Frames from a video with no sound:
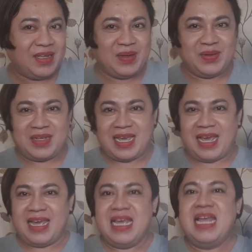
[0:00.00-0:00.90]
Okay,
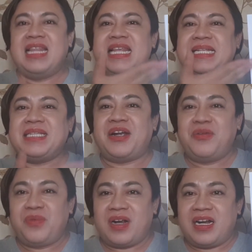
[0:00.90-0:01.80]
these are
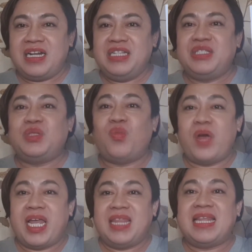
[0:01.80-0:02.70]
words
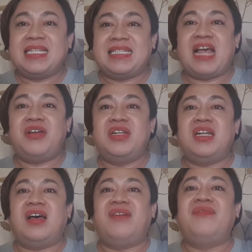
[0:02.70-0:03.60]
with the sound
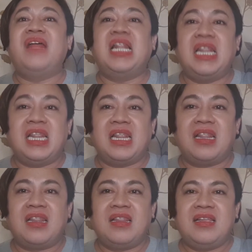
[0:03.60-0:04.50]
of
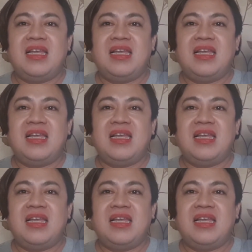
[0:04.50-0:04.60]
L.